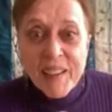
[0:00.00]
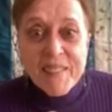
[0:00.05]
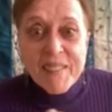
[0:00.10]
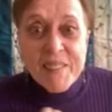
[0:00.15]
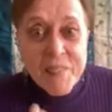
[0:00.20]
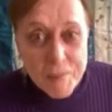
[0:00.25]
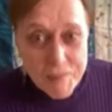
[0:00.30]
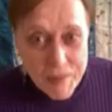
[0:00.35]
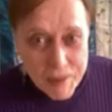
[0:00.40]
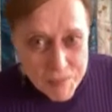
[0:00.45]

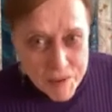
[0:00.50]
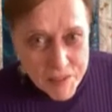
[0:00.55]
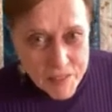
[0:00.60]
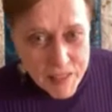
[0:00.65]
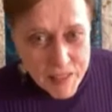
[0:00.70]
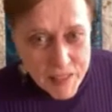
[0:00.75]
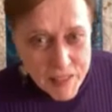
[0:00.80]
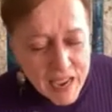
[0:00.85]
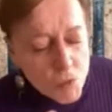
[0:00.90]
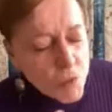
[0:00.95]
Remember
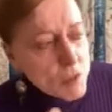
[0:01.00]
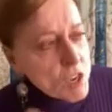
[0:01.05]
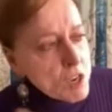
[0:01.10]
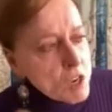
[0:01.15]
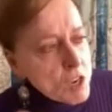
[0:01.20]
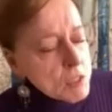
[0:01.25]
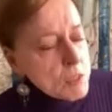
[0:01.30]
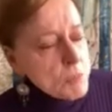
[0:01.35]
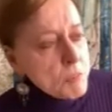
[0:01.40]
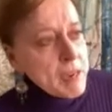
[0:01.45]
that? We
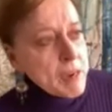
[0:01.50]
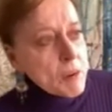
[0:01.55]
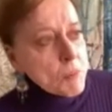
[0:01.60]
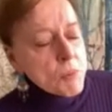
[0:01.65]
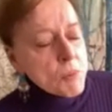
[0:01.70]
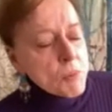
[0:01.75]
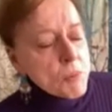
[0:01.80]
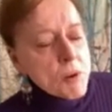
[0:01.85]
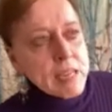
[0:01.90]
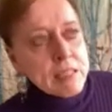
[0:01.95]
talked
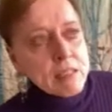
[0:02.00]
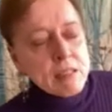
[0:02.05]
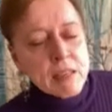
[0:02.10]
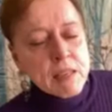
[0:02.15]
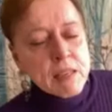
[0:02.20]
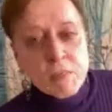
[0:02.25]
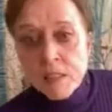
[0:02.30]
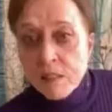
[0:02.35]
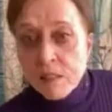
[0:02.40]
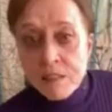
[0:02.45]
about
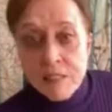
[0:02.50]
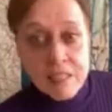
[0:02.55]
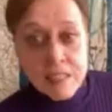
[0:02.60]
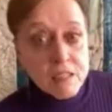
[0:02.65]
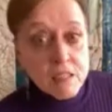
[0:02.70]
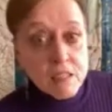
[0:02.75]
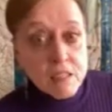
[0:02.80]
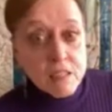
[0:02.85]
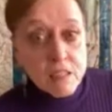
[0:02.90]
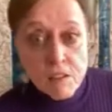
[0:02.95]
pricing because
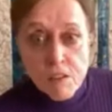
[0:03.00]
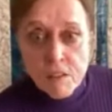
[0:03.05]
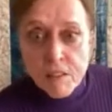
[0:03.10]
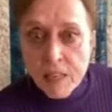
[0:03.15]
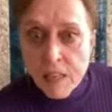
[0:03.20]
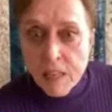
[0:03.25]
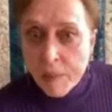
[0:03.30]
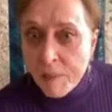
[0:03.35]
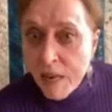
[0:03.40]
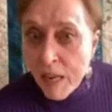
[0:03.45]
that's another
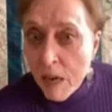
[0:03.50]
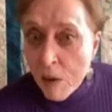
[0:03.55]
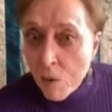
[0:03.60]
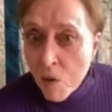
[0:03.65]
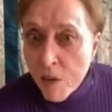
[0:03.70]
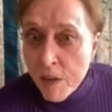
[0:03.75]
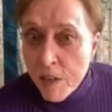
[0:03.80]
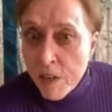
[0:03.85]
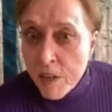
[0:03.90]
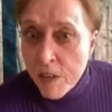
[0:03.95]
thing. I mean,
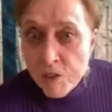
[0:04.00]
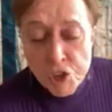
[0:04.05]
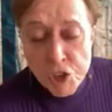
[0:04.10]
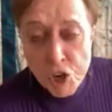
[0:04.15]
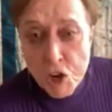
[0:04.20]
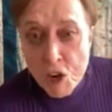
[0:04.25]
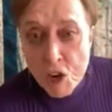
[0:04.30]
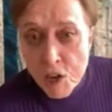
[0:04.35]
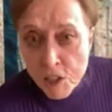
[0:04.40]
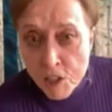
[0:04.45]
what do you
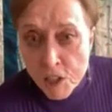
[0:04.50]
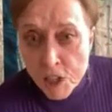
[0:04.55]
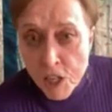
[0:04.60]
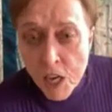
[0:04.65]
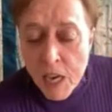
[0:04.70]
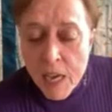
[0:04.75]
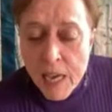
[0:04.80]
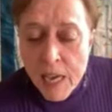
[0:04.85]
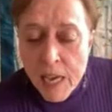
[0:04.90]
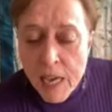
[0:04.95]
charge?
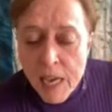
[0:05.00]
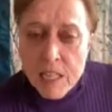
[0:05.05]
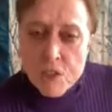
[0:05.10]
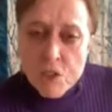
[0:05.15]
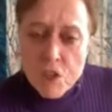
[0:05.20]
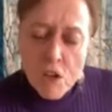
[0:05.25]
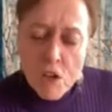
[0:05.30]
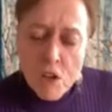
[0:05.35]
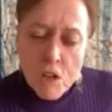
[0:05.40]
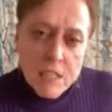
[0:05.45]

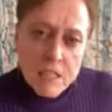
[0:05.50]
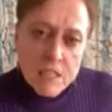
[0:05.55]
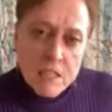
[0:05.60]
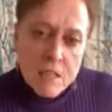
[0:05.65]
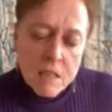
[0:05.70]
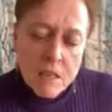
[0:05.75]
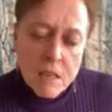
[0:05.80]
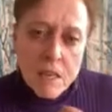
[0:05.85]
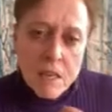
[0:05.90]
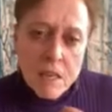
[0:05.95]
It's all
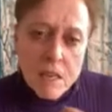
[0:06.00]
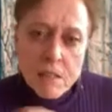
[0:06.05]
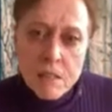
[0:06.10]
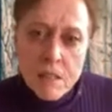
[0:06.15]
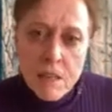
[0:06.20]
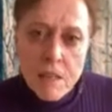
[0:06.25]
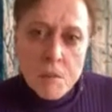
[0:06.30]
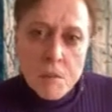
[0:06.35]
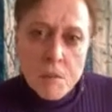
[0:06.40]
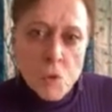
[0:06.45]
these
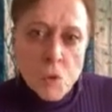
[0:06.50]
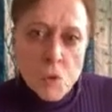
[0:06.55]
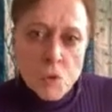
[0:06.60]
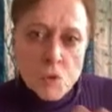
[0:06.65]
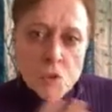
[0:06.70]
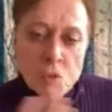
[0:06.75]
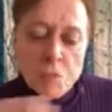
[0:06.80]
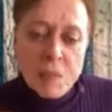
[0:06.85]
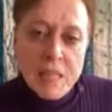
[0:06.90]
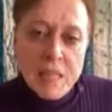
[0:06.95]
nuts and
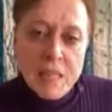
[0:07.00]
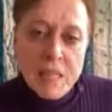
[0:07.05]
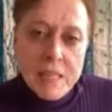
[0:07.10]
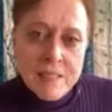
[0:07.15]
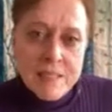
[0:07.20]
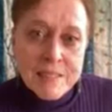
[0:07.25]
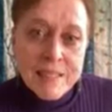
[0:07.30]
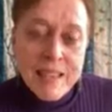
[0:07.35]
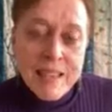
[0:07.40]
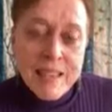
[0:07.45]
bolts
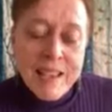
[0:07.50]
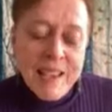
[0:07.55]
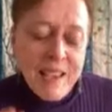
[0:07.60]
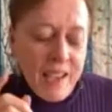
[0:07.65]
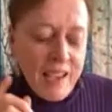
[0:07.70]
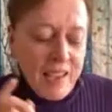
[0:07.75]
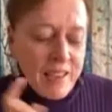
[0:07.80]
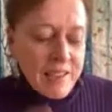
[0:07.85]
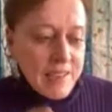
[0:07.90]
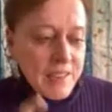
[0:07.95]
pieces.
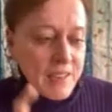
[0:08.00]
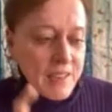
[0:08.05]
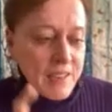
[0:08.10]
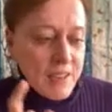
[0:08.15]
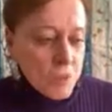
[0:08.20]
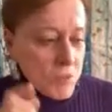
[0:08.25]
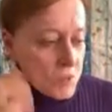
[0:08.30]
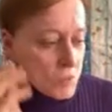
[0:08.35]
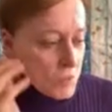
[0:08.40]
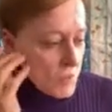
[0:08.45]
And
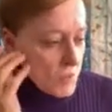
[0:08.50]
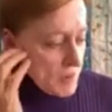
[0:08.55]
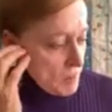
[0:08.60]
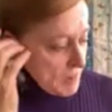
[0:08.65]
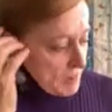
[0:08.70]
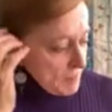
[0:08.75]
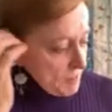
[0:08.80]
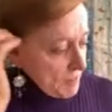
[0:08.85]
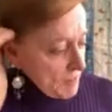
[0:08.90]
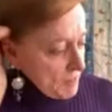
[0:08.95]
here was one
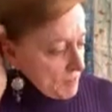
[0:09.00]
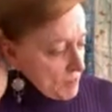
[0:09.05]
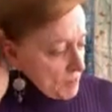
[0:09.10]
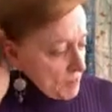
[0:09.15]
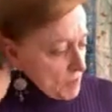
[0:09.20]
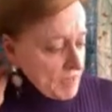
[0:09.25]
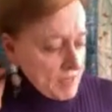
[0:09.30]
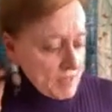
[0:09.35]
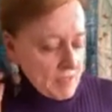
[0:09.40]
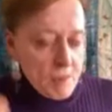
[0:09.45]
of my
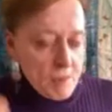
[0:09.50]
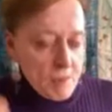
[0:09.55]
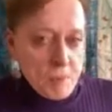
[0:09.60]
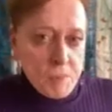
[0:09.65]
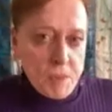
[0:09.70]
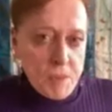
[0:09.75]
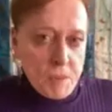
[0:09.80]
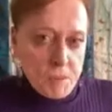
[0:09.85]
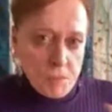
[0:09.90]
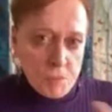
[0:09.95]
favorite, because I'm
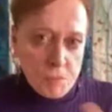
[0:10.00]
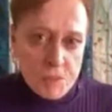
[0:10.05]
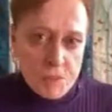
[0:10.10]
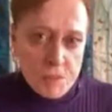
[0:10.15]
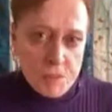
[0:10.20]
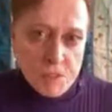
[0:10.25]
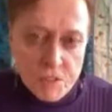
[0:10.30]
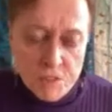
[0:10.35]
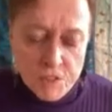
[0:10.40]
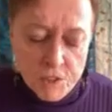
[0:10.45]
a people
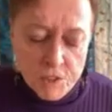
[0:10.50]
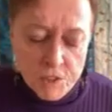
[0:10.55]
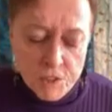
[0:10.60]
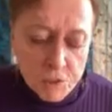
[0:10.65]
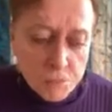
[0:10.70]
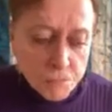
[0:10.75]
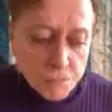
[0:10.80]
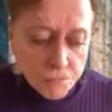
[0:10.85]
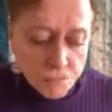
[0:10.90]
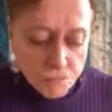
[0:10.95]
person
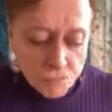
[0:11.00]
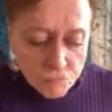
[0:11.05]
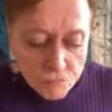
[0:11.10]
too.